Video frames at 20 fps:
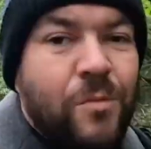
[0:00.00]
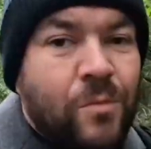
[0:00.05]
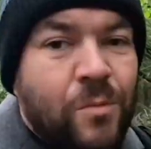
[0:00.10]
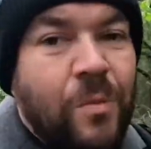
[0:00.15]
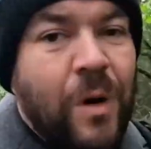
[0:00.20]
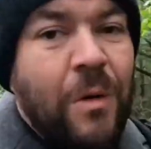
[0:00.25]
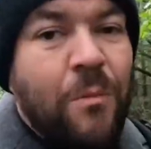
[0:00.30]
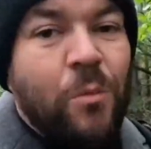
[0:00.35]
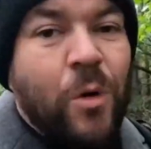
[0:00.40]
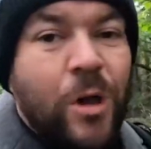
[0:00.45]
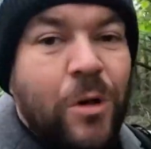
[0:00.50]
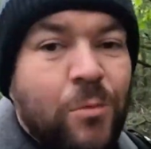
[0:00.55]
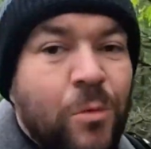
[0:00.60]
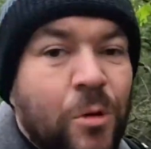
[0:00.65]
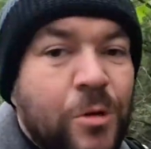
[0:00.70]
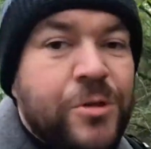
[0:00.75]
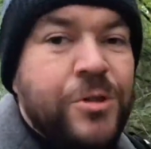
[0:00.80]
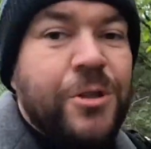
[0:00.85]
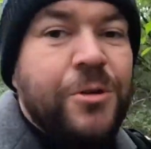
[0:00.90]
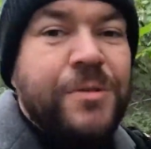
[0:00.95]
When World
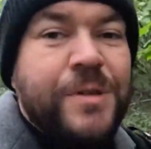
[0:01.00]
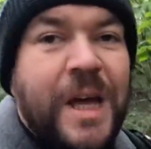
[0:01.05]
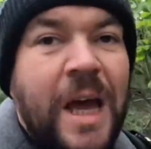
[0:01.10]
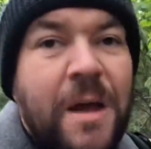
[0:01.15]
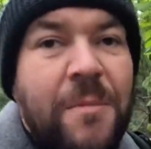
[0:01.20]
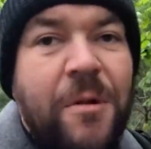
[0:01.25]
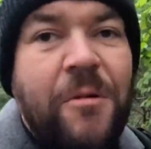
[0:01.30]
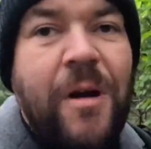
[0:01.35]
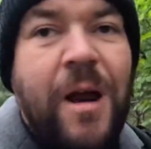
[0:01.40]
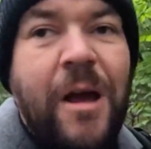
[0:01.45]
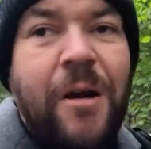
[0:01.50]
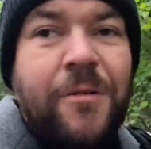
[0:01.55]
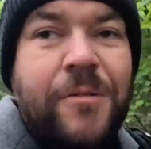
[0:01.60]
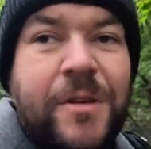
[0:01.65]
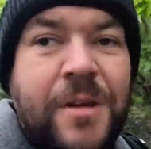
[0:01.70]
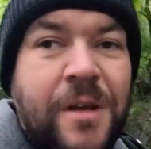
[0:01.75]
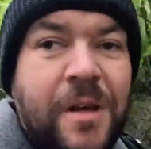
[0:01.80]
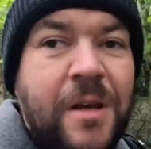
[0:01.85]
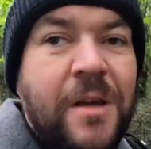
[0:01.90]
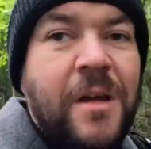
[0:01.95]
War II came
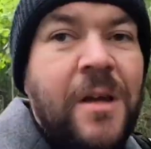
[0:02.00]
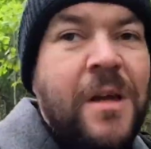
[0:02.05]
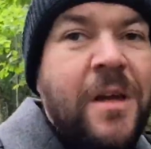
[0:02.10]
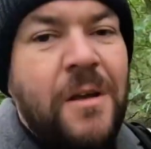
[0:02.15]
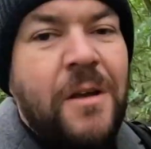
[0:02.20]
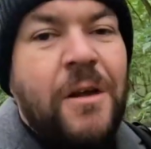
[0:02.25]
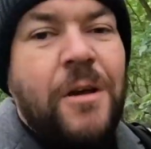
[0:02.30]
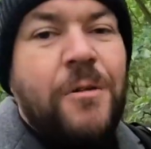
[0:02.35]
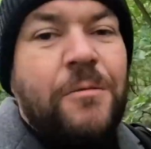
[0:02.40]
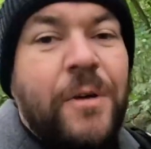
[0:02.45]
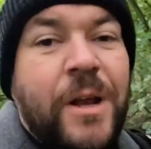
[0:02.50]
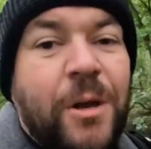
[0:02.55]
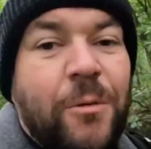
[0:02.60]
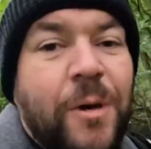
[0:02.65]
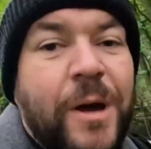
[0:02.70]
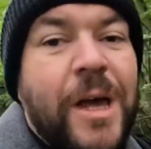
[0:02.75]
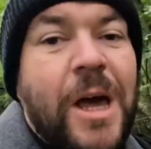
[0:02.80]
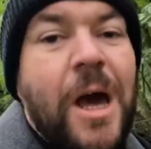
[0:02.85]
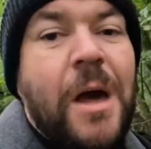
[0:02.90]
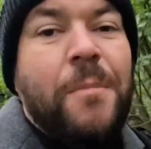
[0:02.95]
around,
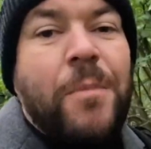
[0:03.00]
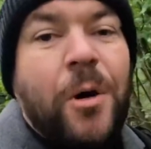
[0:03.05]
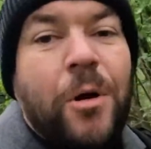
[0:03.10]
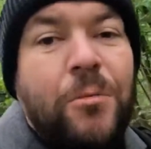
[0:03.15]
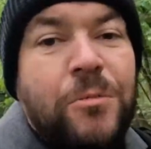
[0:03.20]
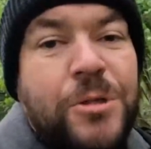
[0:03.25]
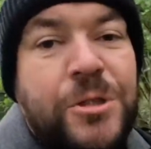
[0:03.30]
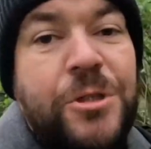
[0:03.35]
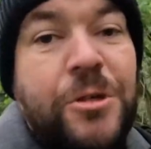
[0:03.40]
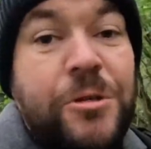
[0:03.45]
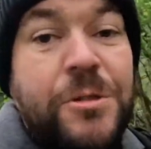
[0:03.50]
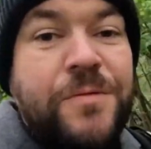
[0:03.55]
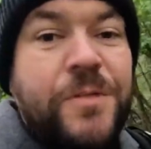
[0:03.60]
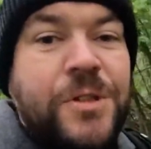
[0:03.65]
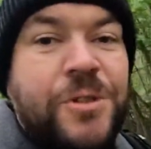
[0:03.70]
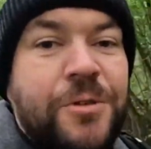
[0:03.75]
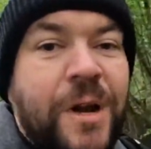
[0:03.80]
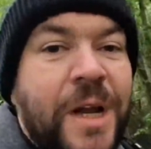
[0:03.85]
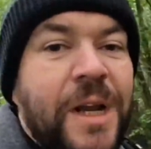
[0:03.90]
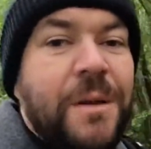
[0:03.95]
Runway Airport was used for
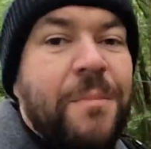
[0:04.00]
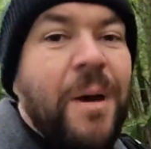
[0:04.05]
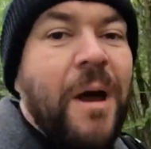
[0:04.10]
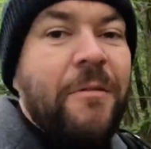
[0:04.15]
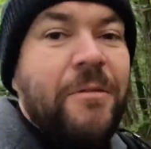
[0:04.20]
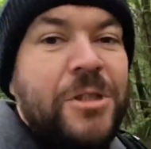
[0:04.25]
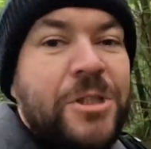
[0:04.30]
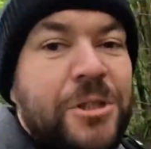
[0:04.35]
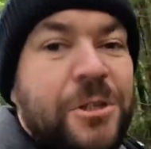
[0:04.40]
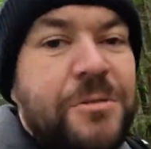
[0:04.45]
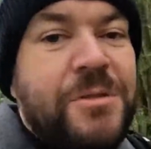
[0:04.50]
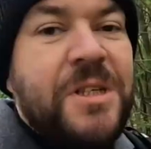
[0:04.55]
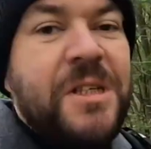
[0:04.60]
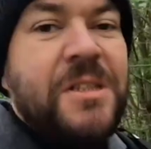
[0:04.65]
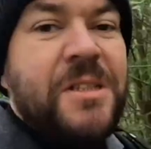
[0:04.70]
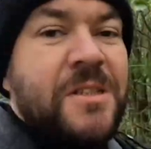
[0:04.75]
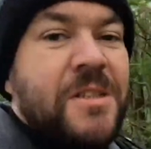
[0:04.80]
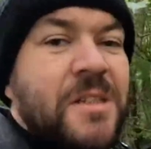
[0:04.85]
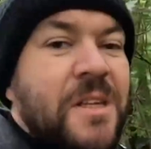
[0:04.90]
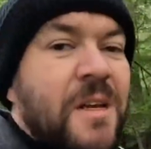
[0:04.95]
training
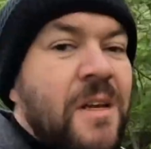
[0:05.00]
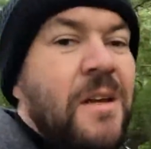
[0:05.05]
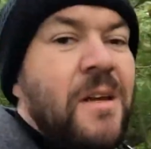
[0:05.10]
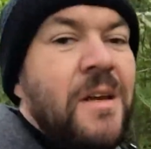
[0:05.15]
parachutists